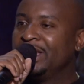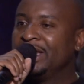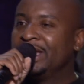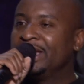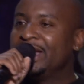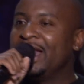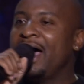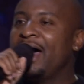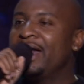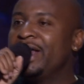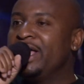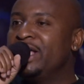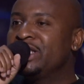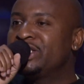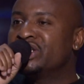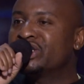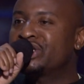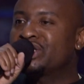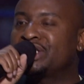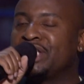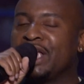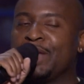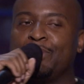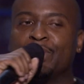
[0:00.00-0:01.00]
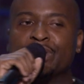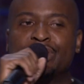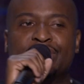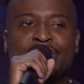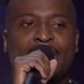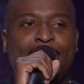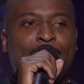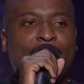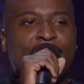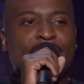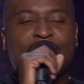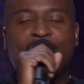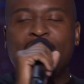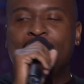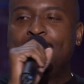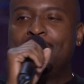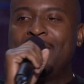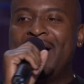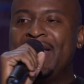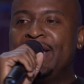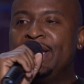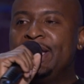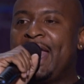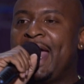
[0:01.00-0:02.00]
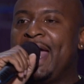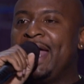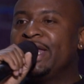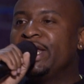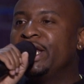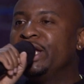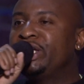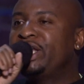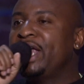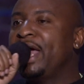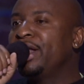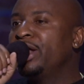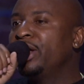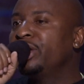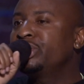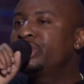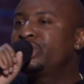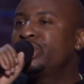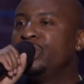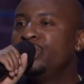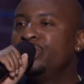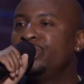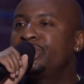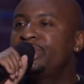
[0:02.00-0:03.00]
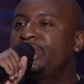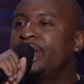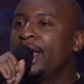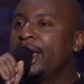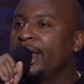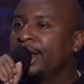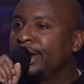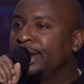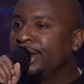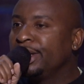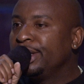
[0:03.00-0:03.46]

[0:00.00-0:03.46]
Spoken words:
Nowadays, you sleep with somebody on Monday, you're dead on Tuesday.